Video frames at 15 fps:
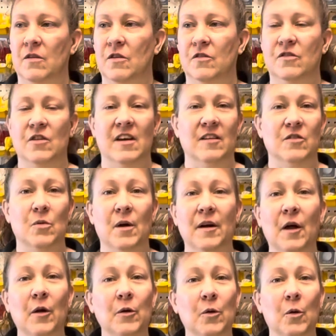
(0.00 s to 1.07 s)
Take a twenty
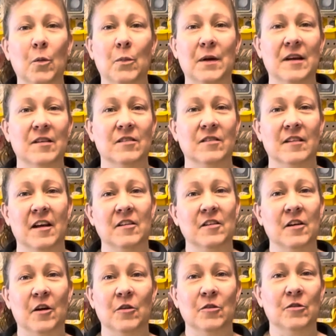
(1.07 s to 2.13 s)
dollar gold piece in the eighteen
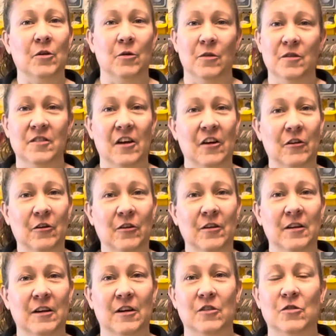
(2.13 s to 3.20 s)
hundreds, go to the tailor,
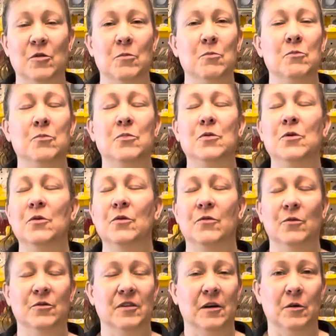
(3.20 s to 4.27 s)
get you a
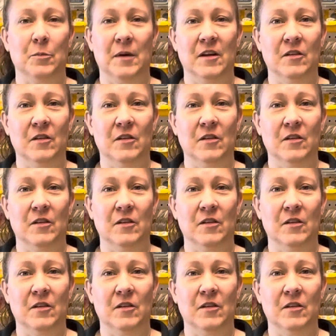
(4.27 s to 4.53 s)
beautiful tailor-made